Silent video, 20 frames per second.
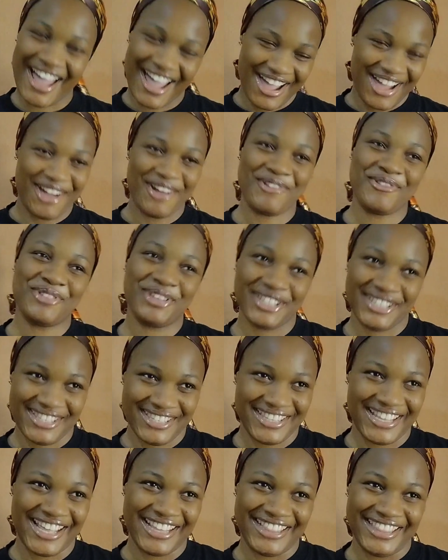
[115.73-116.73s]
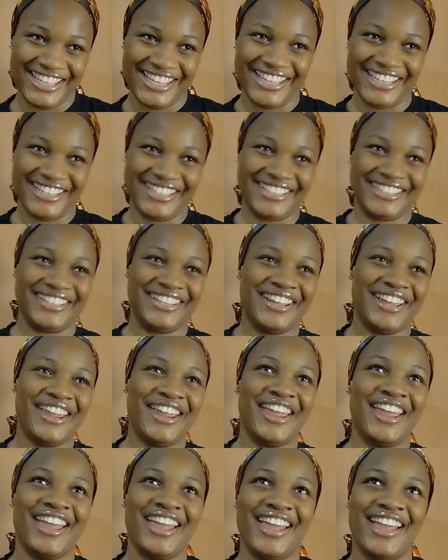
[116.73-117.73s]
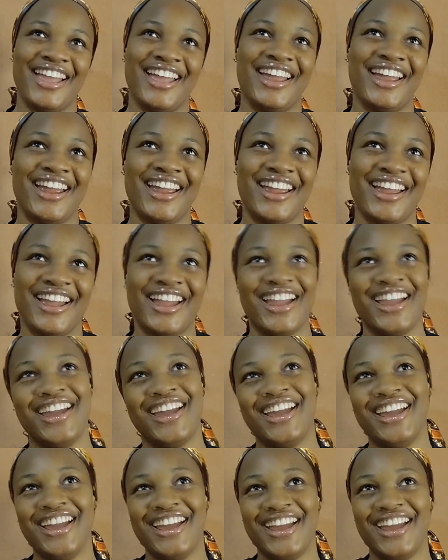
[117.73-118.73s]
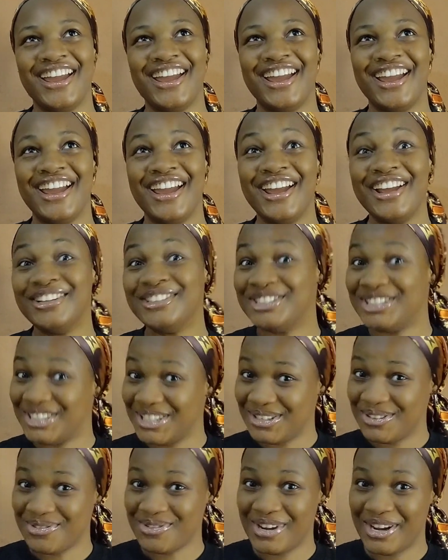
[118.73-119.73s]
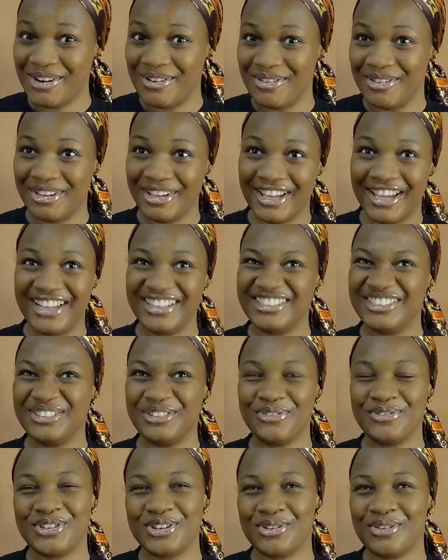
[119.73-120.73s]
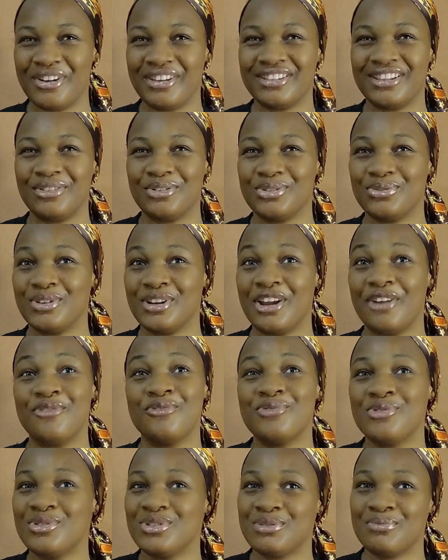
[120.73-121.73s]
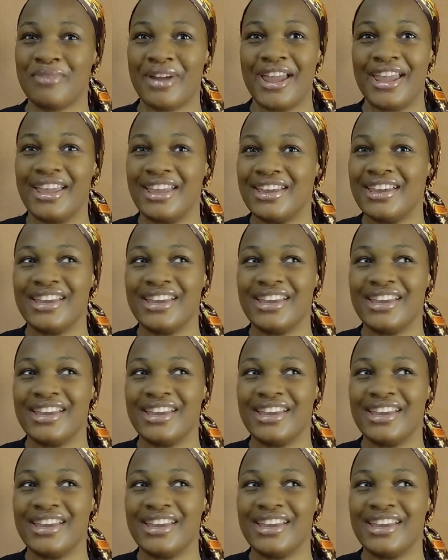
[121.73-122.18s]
how it started, ending of January, that was when I wrote my